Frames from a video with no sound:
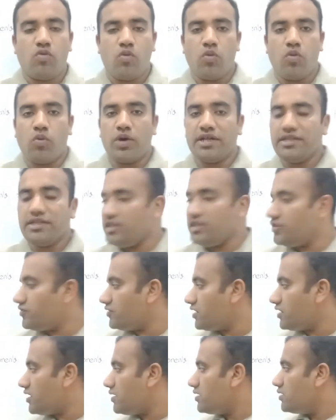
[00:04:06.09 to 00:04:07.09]
One
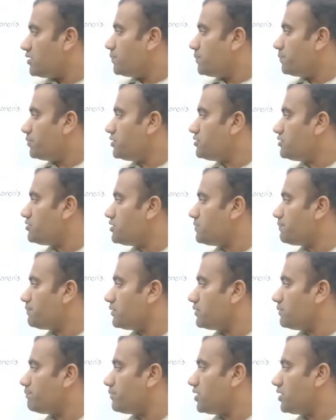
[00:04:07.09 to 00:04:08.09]
is the
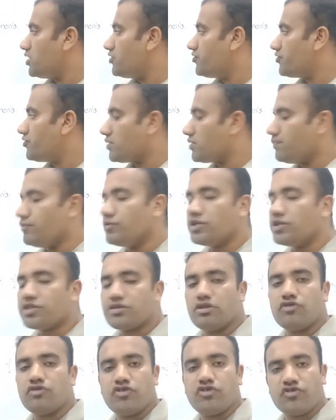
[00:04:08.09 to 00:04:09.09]
principle-based
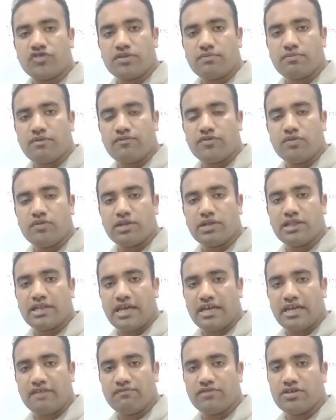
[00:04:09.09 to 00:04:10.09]
computational system of human
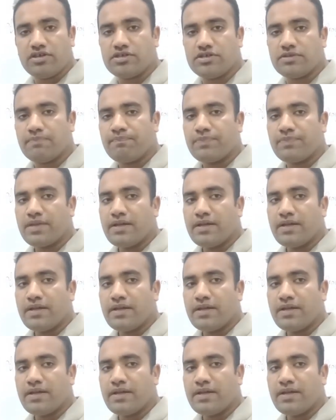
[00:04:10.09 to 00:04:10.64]
language